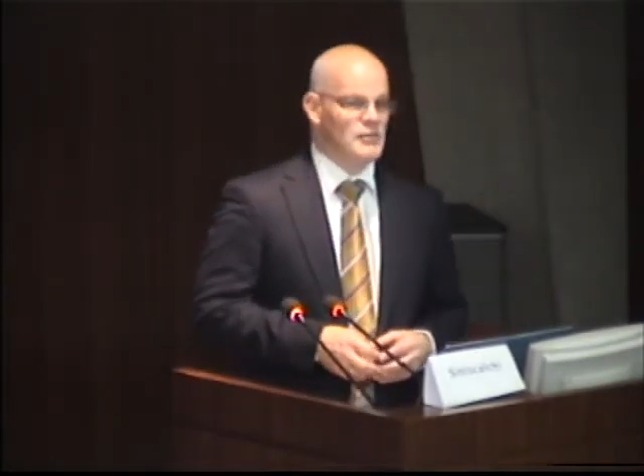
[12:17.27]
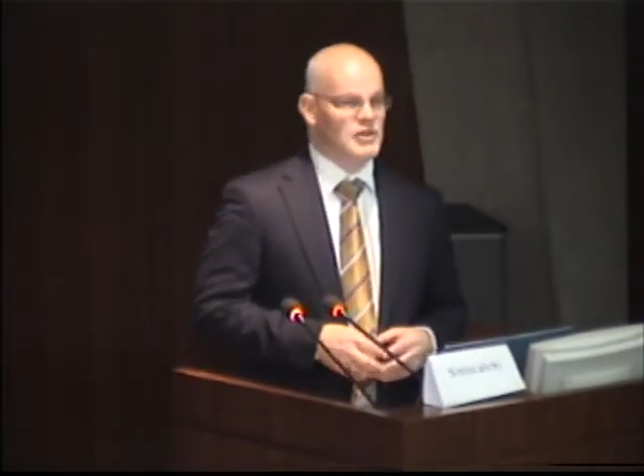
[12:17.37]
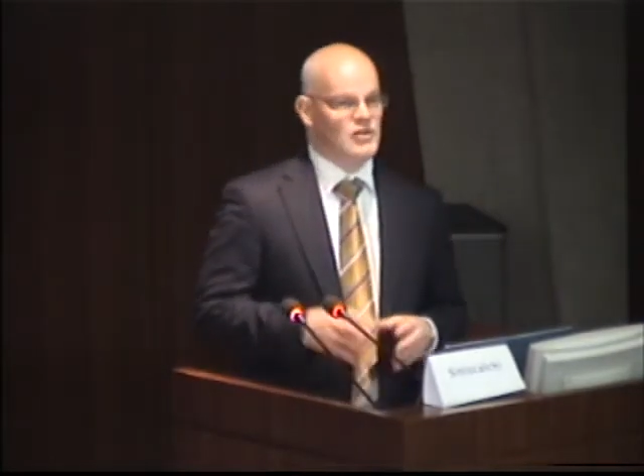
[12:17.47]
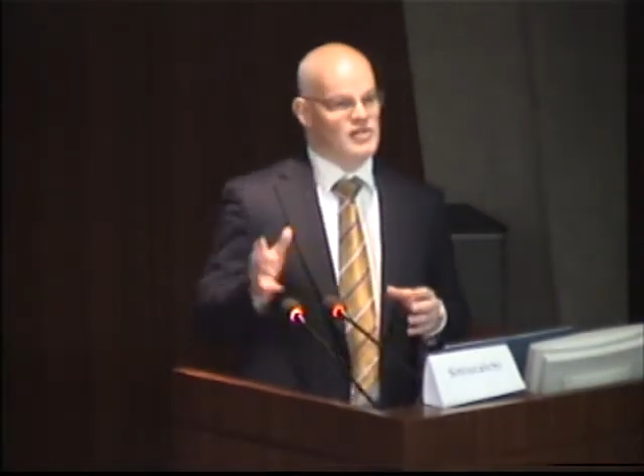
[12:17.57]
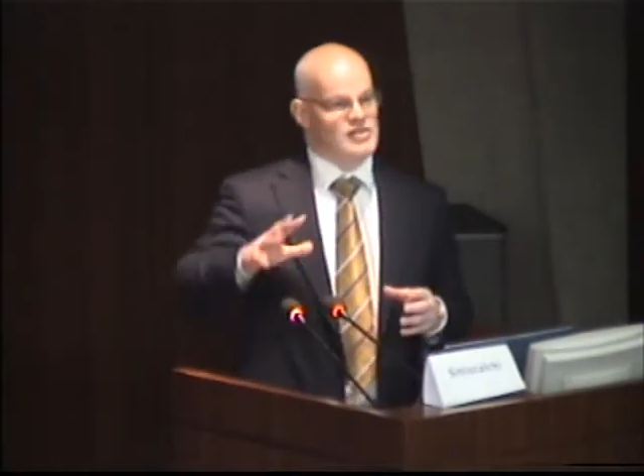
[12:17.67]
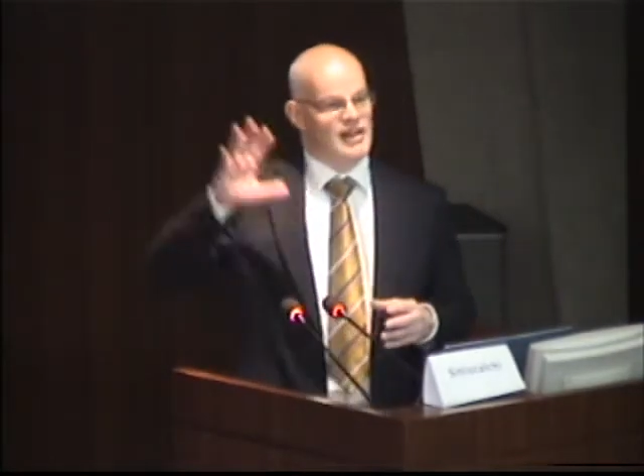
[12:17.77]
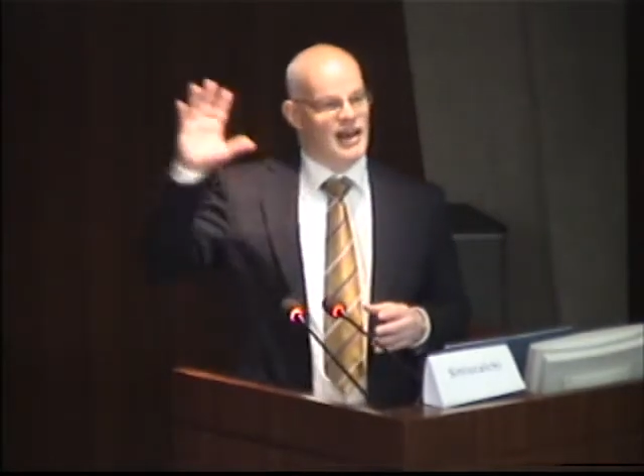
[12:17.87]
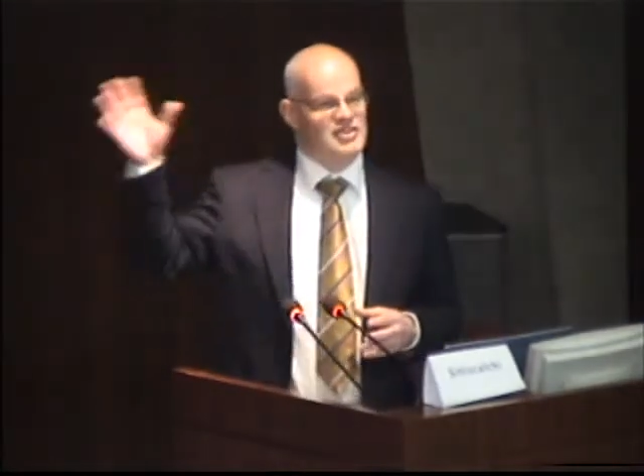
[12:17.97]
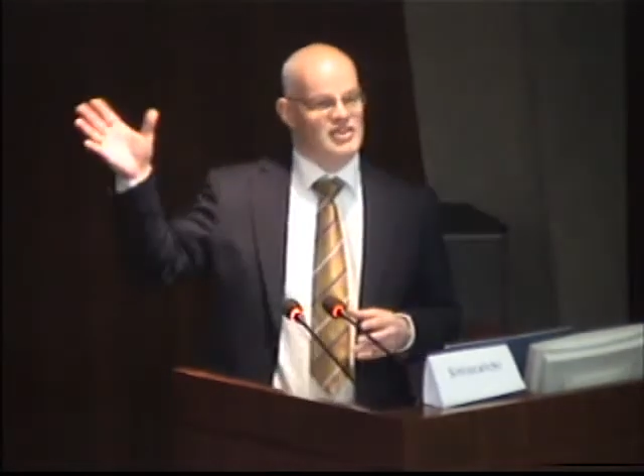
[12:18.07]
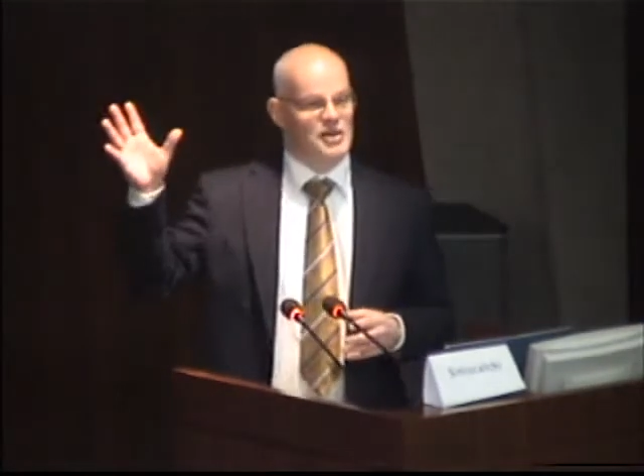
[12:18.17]
because the
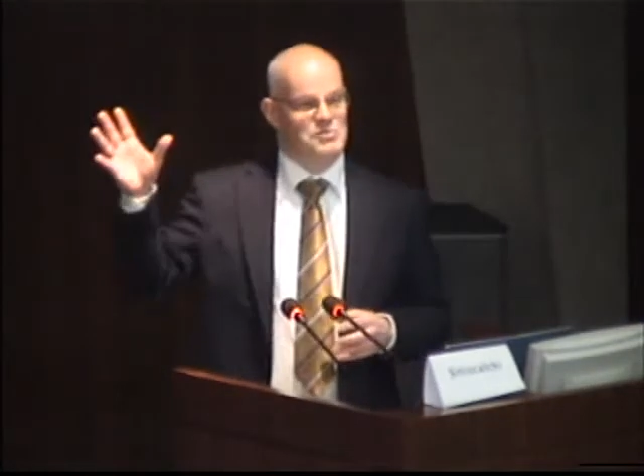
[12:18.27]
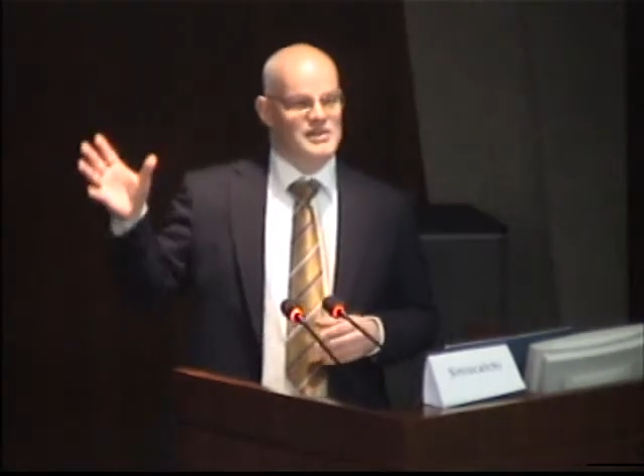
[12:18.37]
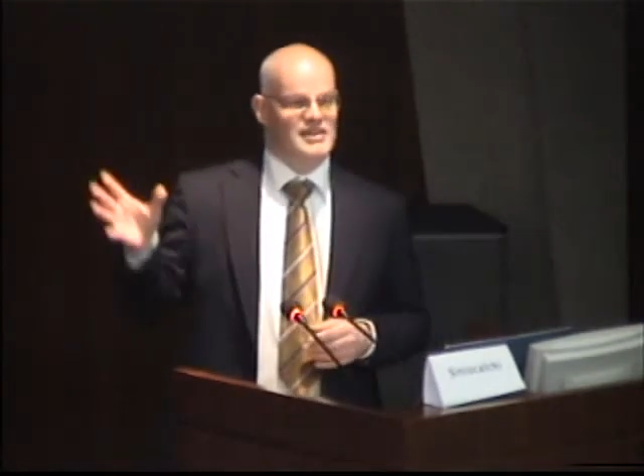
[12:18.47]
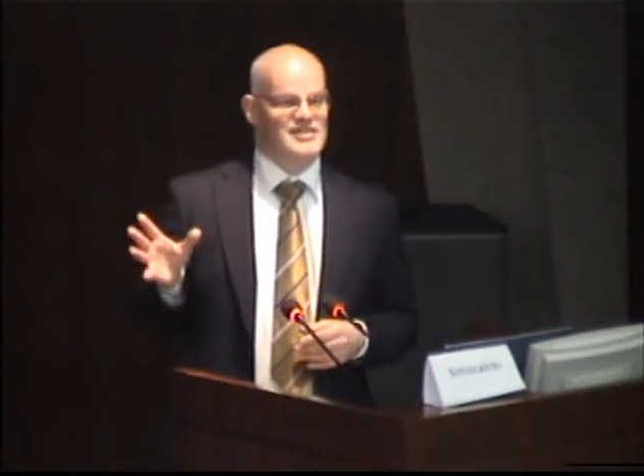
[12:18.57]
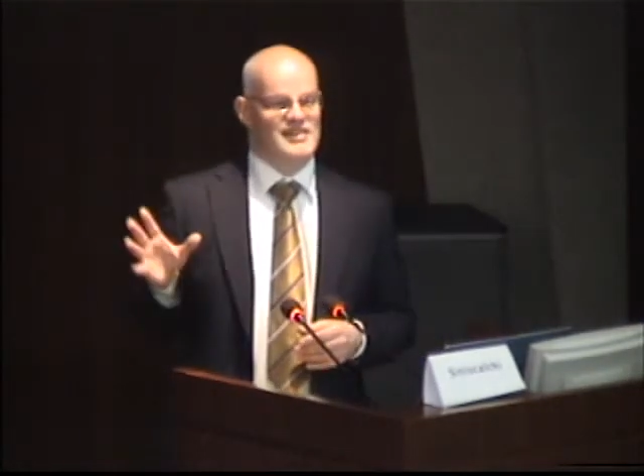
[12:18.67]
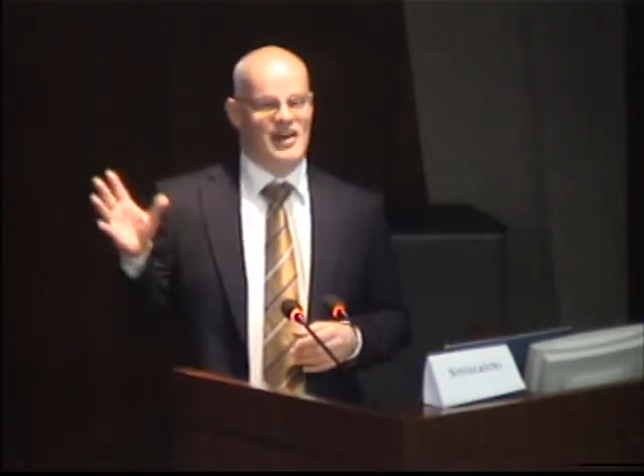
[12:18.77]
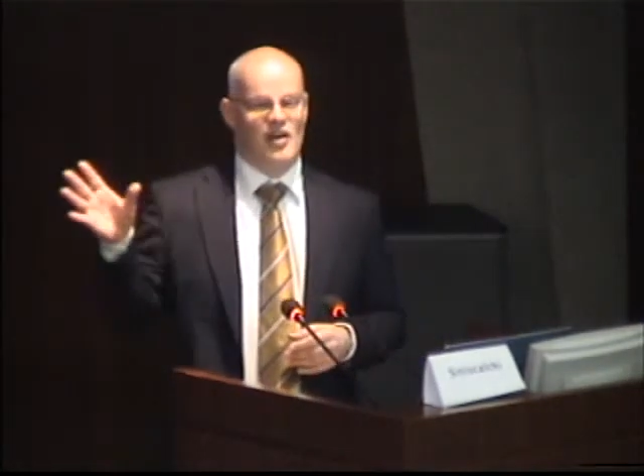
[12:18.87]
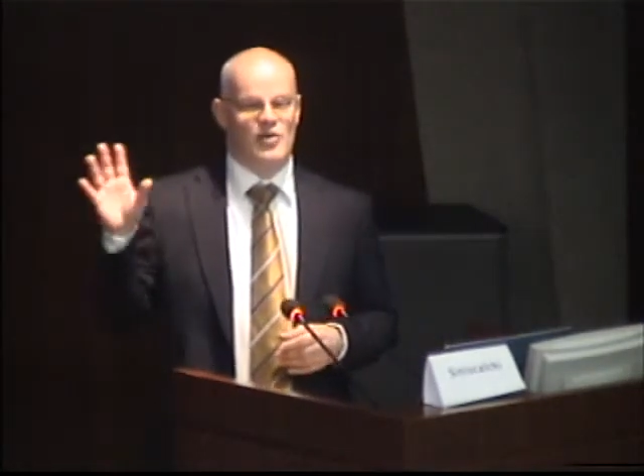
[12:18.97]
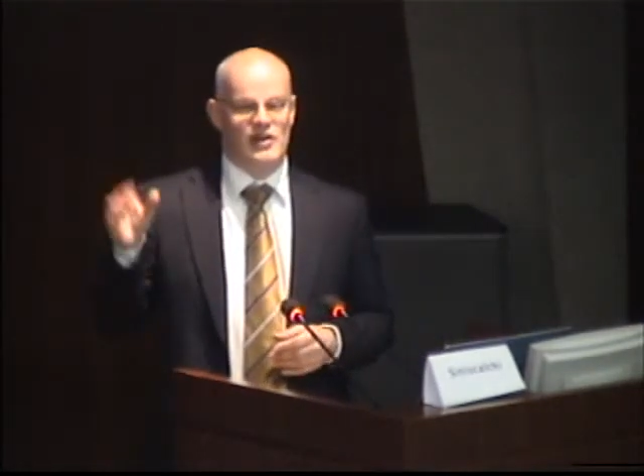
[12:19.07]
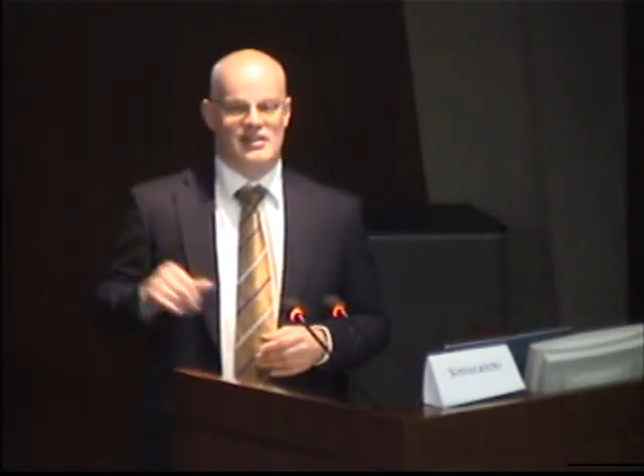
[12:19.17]
large companies, they
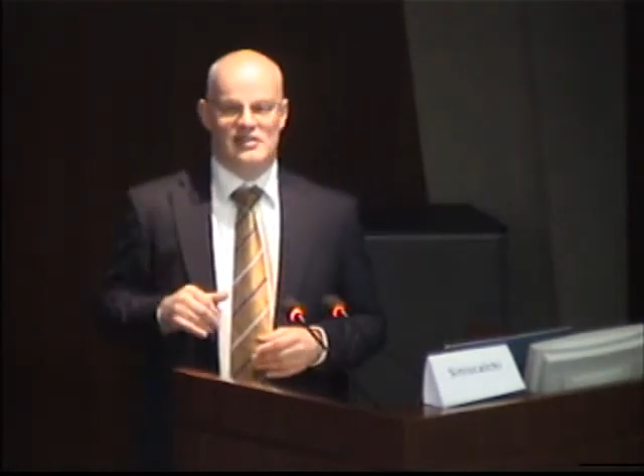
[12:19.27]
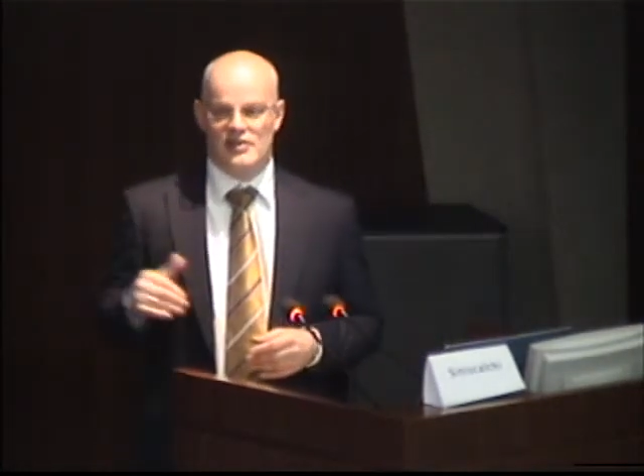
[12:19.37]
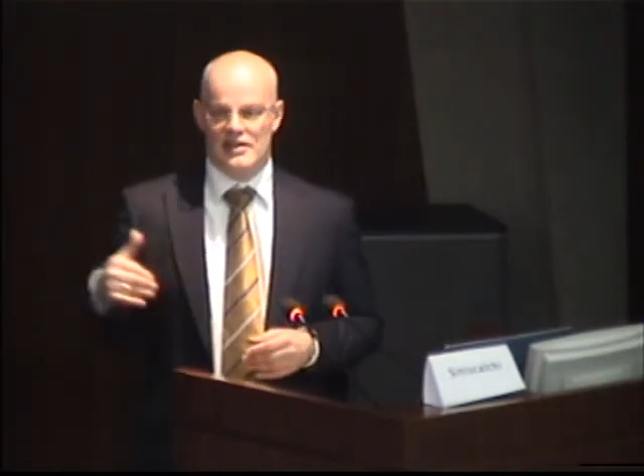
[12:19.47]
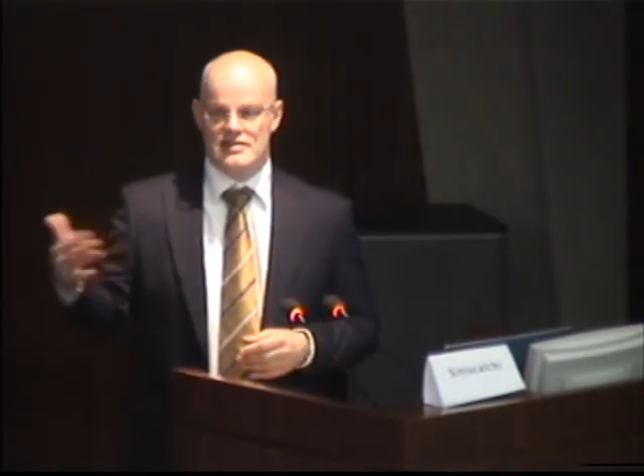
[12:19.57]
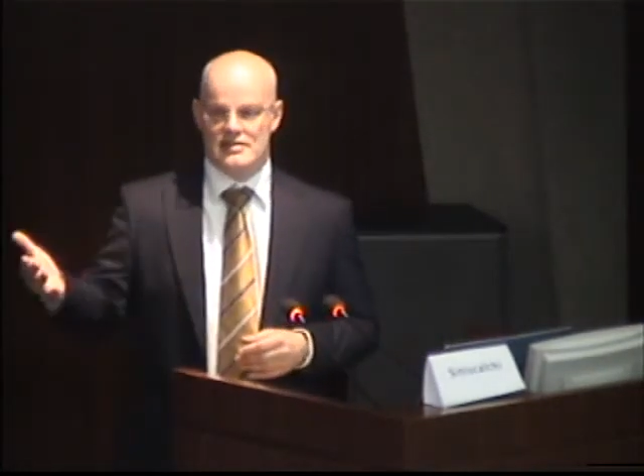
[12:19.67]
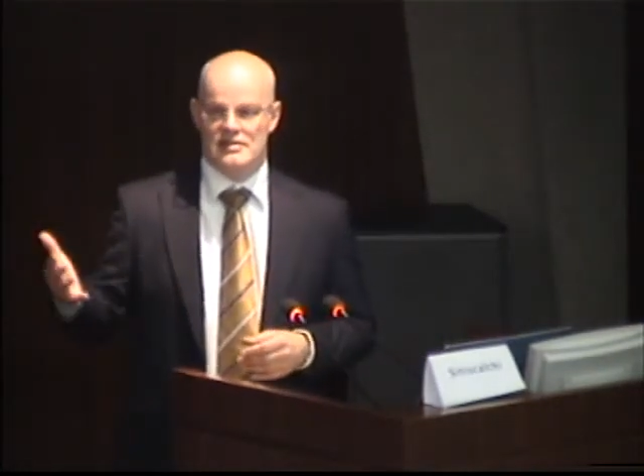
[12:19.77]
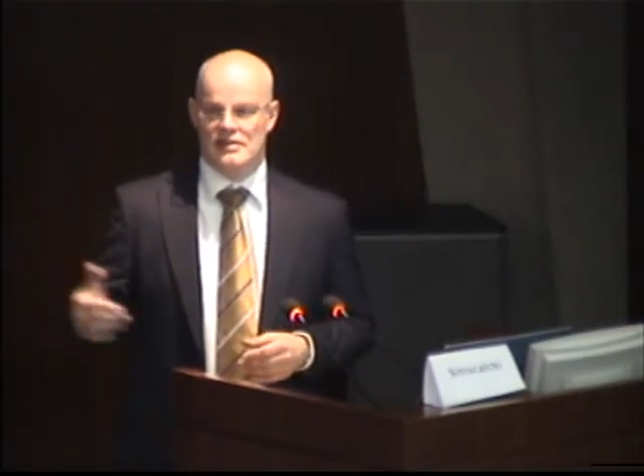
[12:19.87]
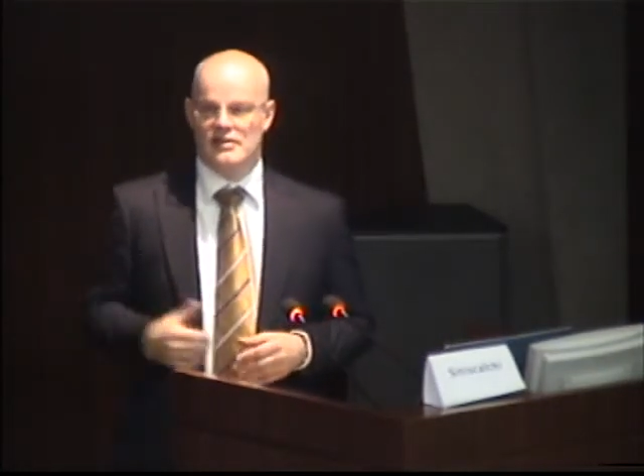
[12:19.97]
already invest